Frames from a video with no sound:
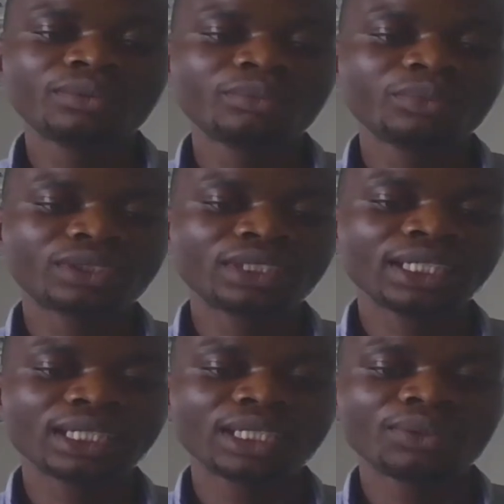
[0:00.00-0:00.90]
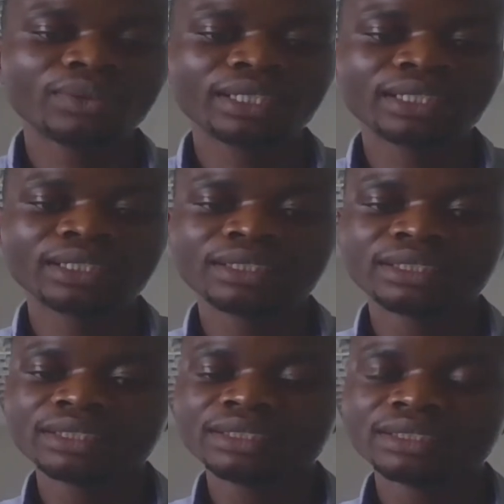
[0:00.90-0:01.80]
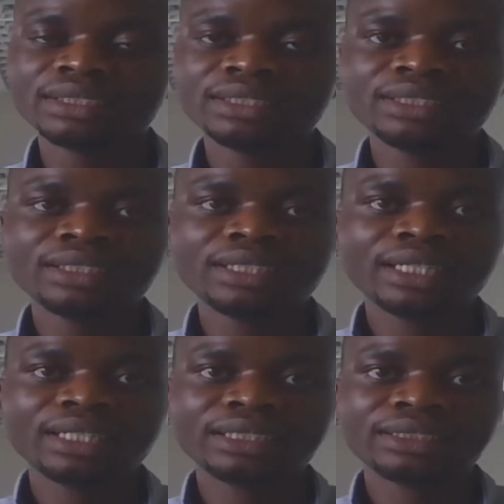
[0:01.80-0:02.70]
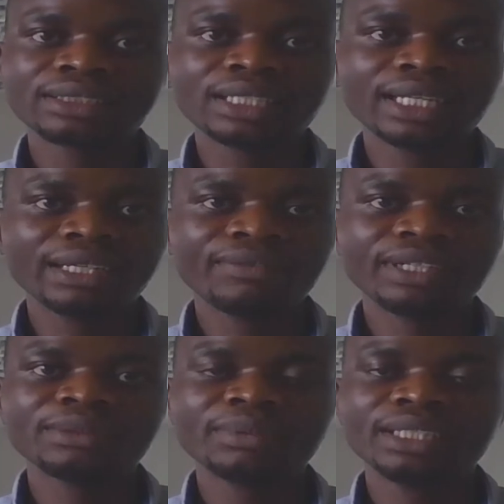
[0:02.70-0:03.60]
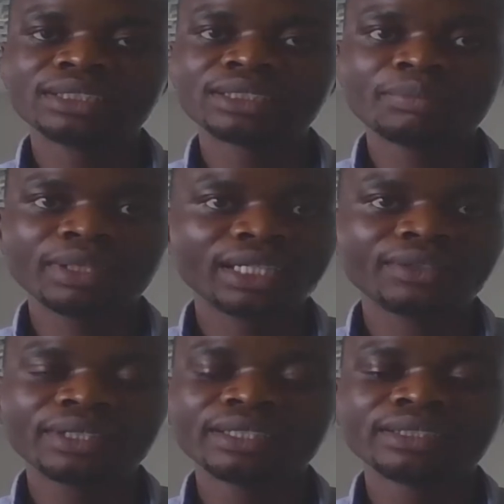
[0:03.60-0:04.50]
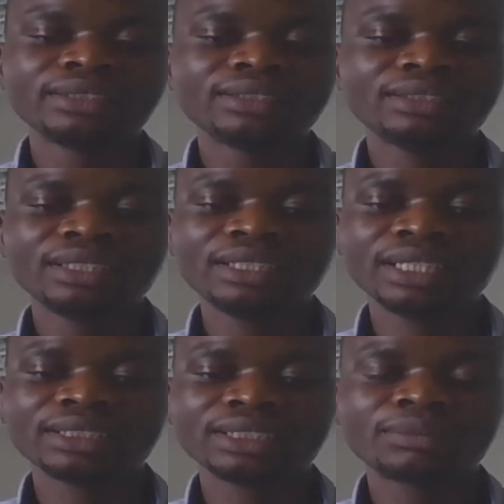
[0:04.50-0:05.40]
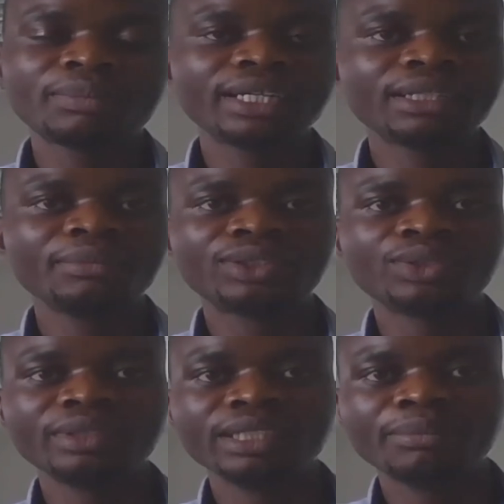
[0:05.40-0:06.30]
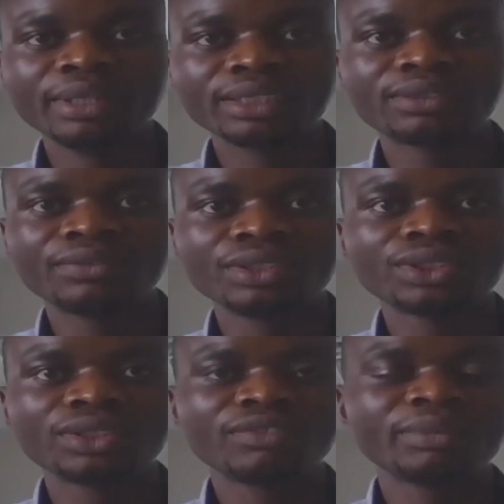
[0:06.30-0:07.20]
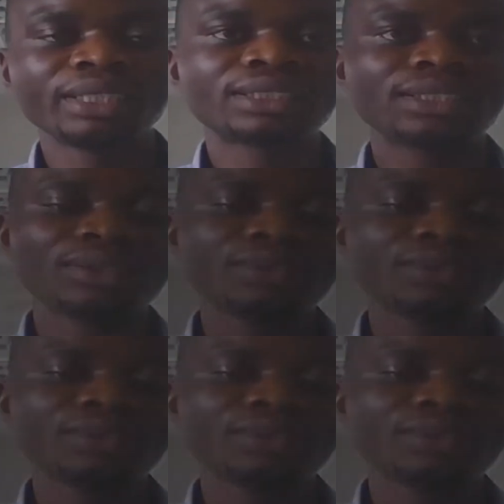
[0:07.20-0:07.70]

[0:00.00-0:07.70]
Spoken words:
Musa Yar'Adua's life has been inspiring. It has inspired me to be the best version of myself.